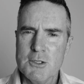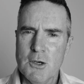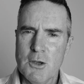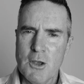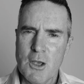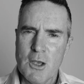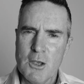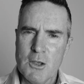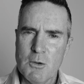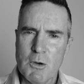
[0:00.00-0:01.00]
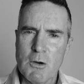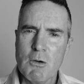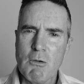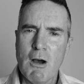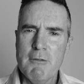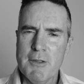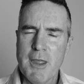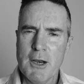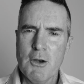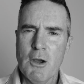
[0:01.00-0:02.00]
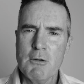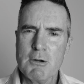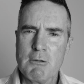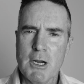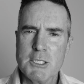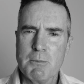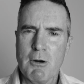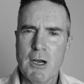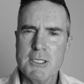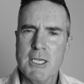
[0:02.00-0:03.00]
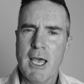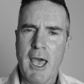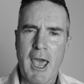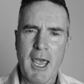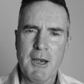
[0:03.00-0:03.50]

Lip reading: So you want to arrive at that no regrets price